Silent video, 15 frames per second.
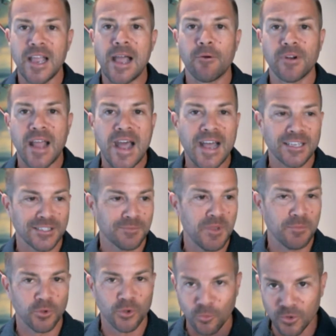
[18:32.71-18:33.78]
I would ask
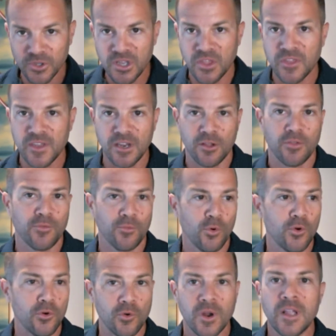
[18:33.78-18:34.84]
people to really think
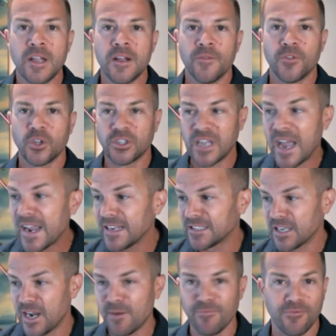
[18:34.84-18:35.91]
through the tight
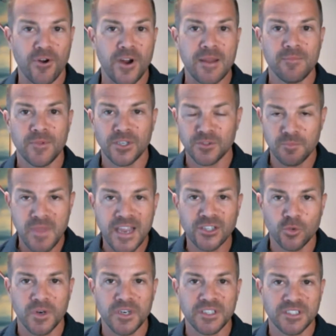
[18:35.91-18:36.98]
time frame, because May
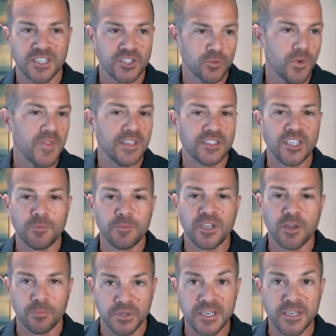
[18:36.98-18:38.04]
26th is when these need to be
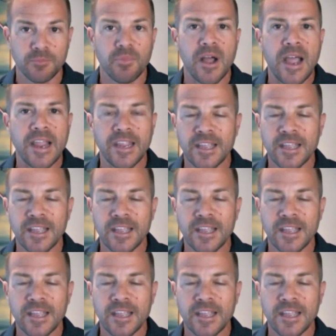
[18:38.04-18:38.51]
completed by,